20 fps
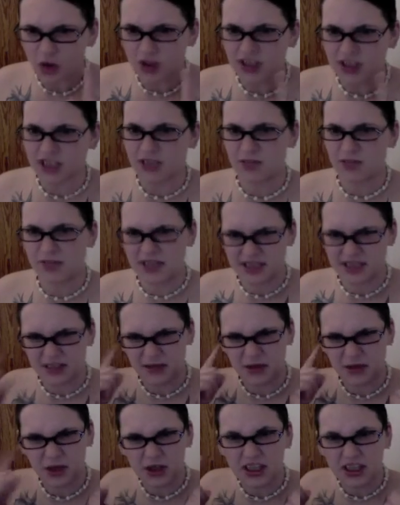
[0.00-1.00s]
it is because
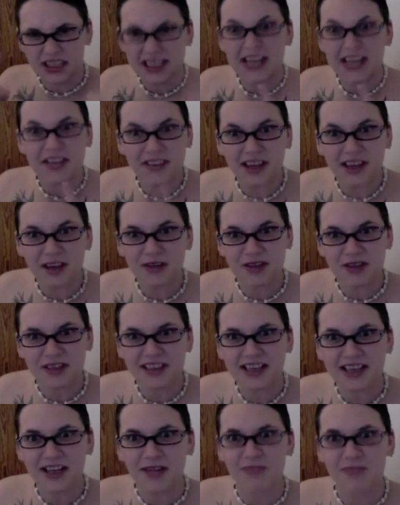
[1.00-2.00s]
I've heard it 10,000
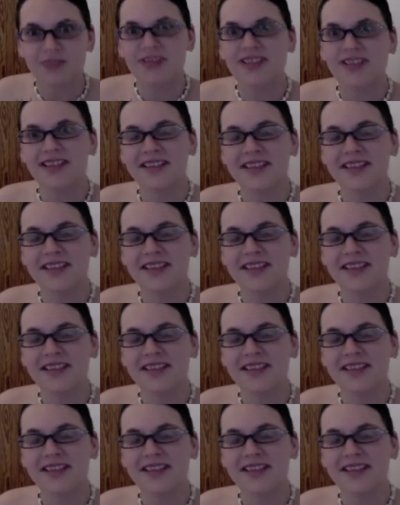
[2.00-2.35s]
times.